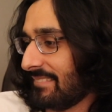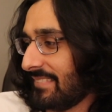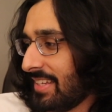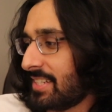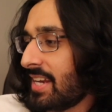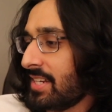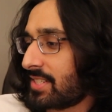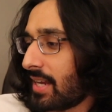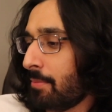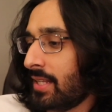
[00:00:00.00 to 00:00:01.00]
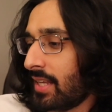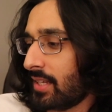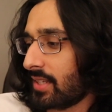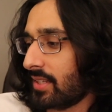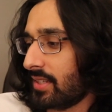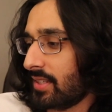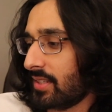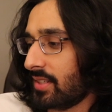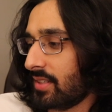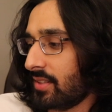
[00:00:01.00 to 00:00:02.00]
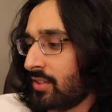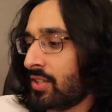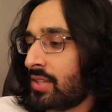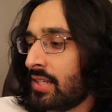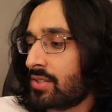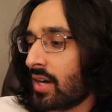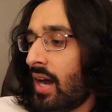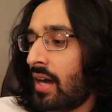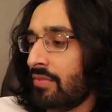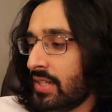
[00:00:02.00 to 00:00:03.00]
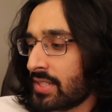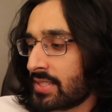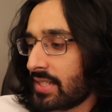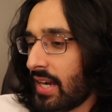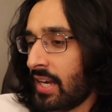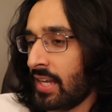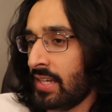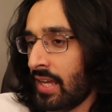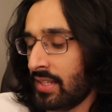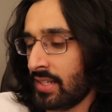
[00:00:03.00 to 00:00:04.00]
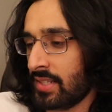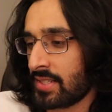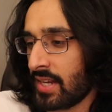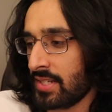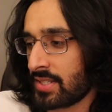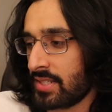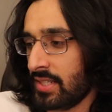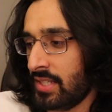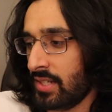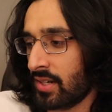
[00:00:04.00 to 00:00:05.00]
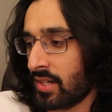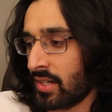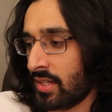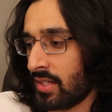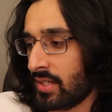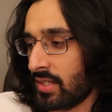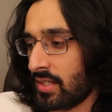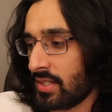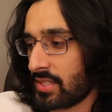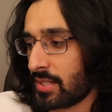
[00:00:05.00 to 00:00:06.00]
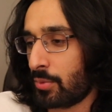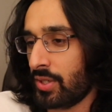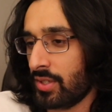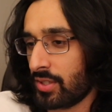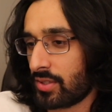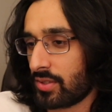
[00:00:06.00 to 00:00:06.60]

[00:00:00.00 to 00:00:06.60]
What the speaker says: It's nice. I mean, like, the things are obvious, and I get that it's nice to hear someone